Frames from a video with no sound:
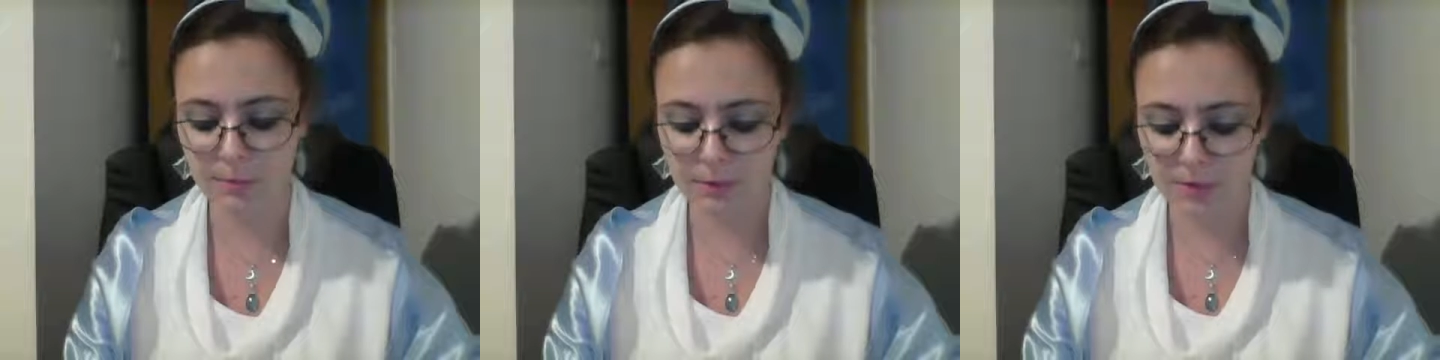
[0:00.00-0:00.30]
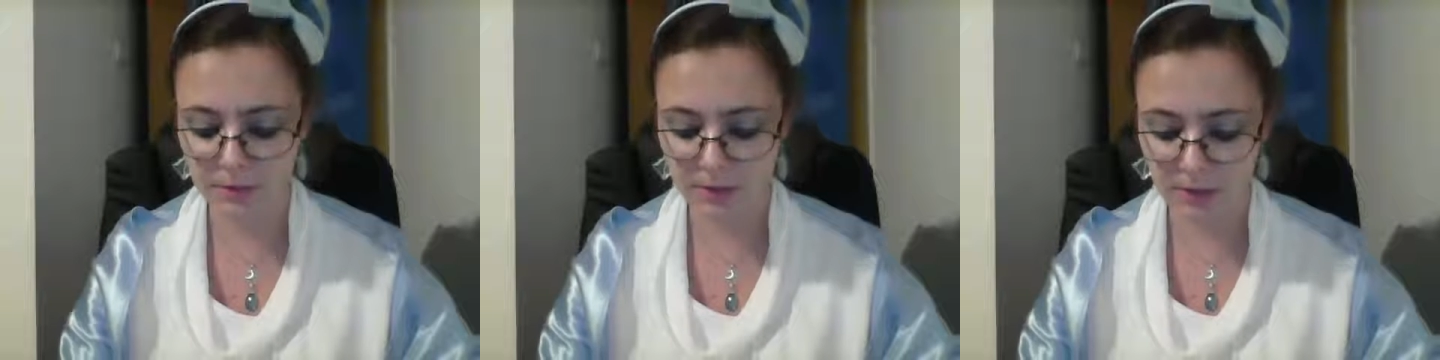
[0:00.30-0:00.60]

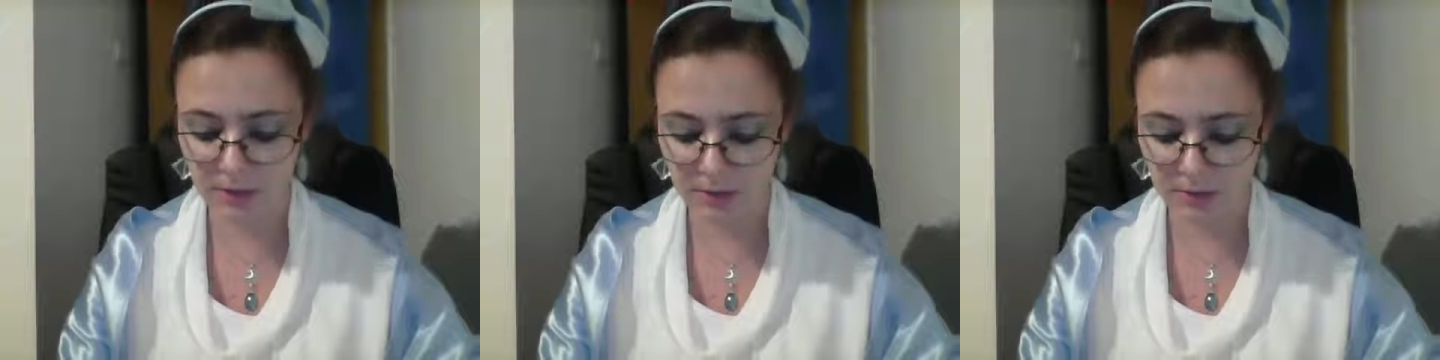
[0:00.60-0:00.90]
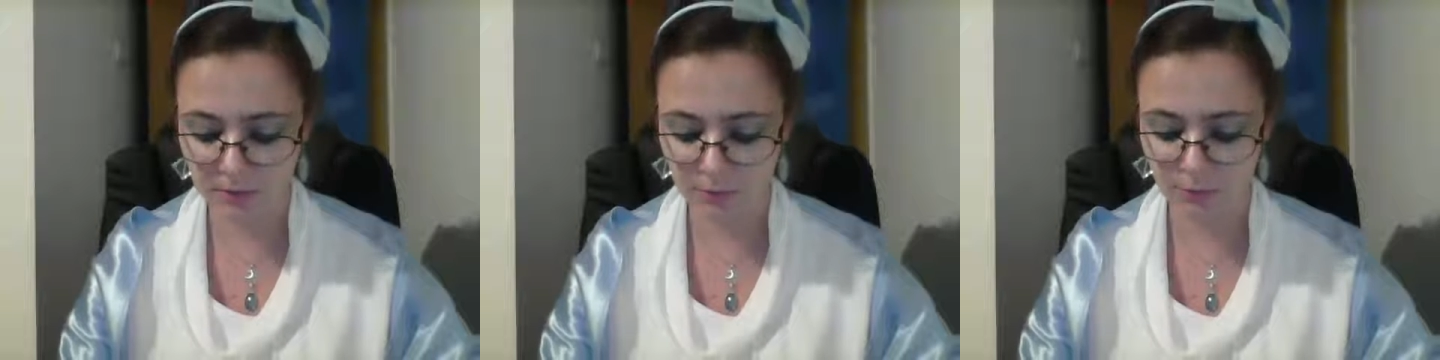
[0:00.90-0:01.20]
community
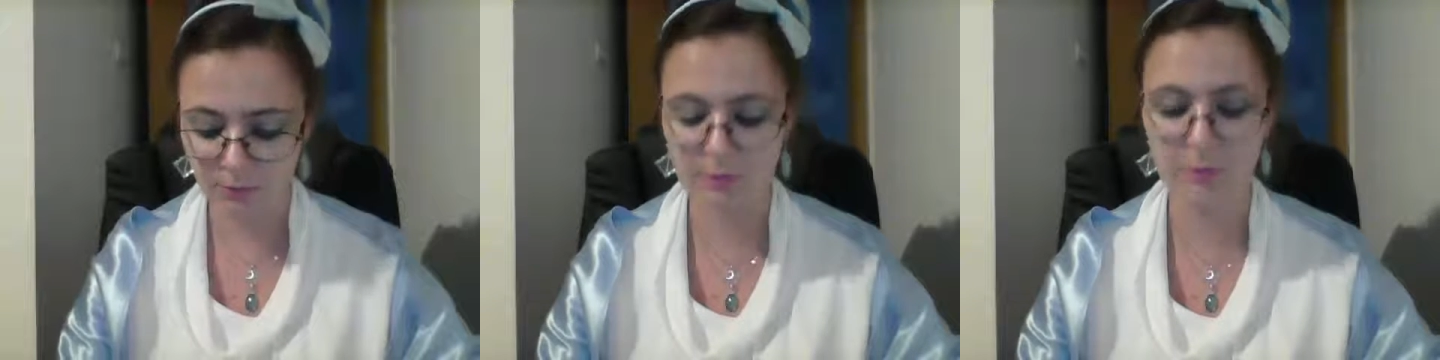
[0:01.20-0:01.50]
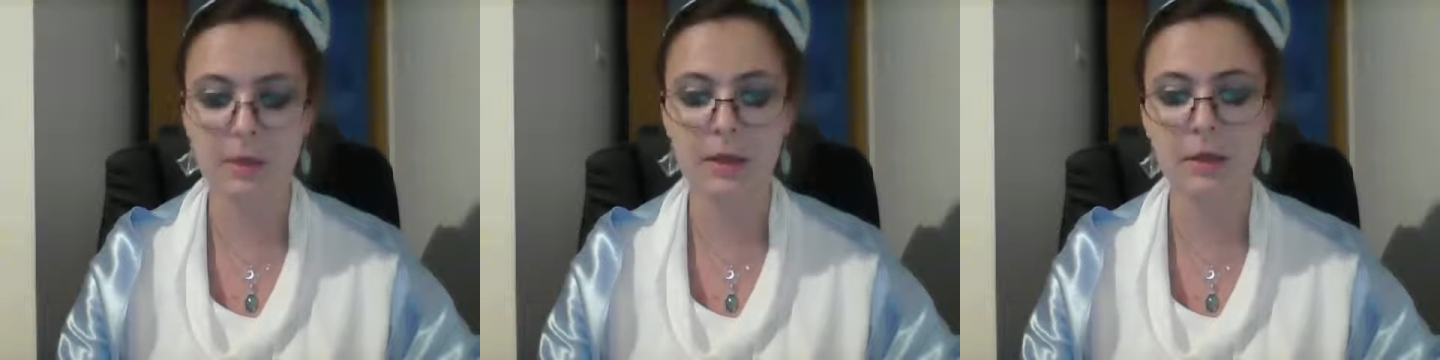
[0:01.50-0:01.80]
in
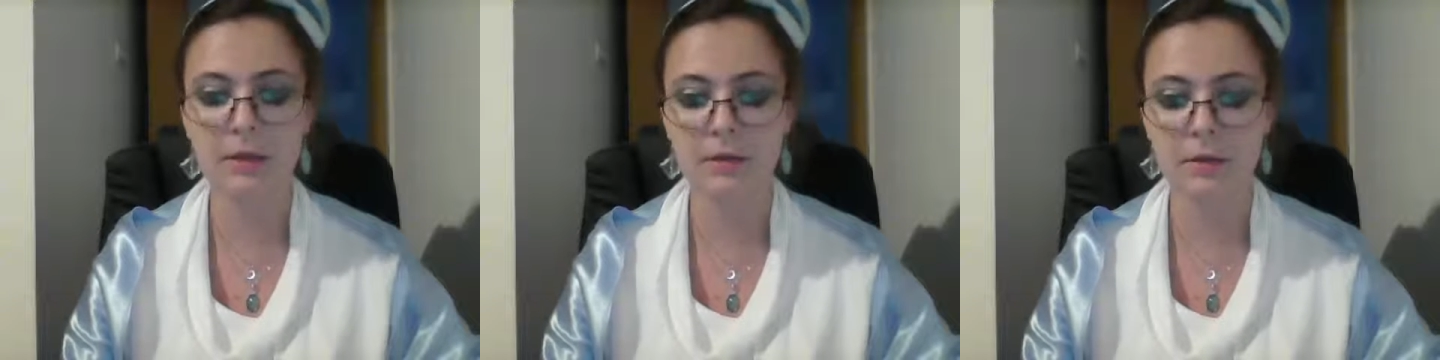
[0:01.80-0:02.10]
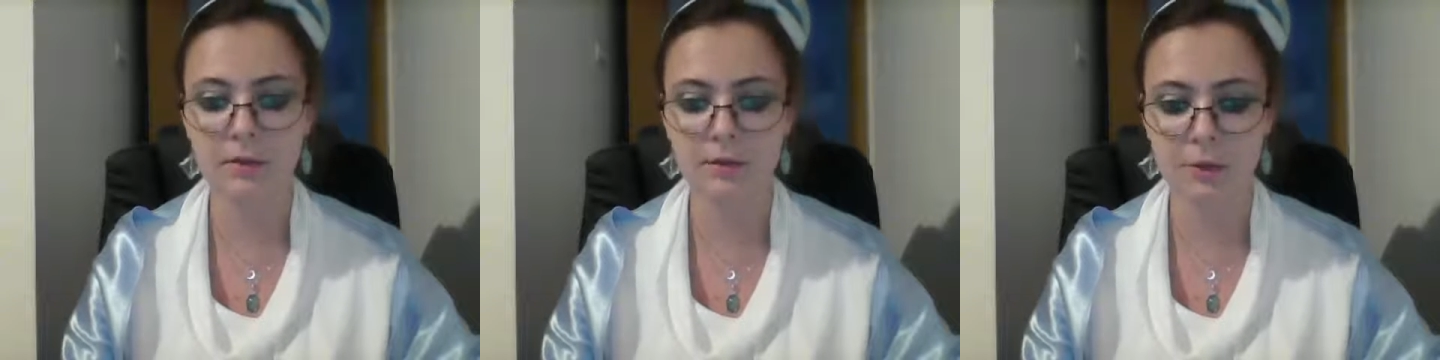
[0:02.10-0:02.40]
Juzbalak in
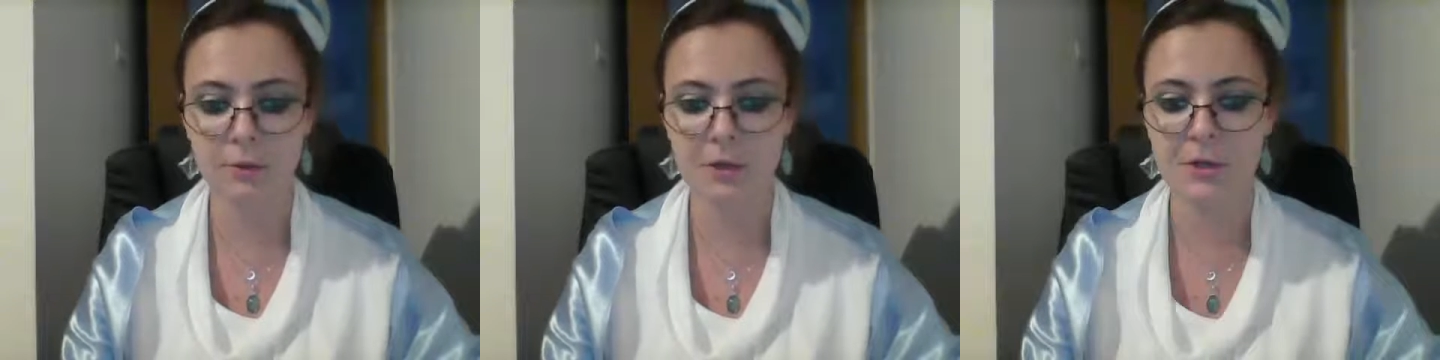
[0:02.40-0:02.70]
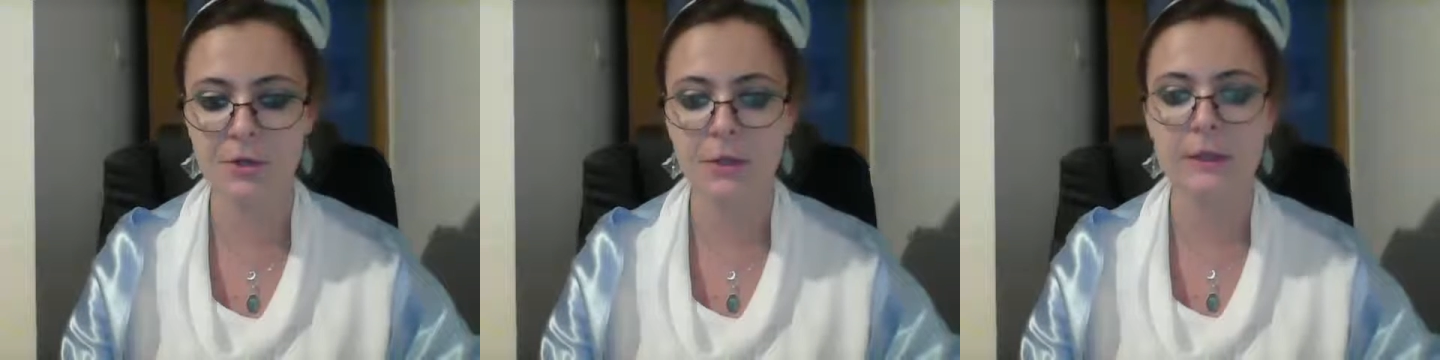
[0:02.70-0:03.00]
the Tacheng
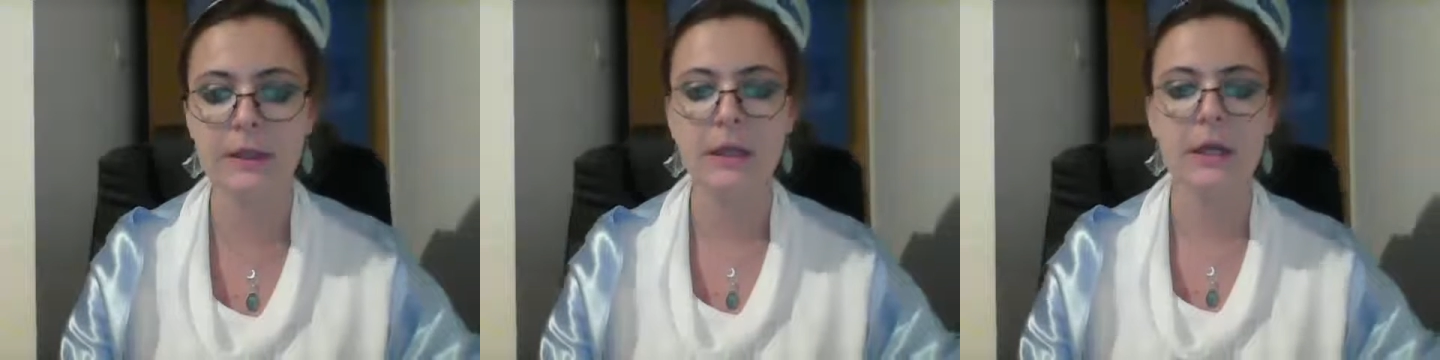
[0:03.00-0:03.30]
region.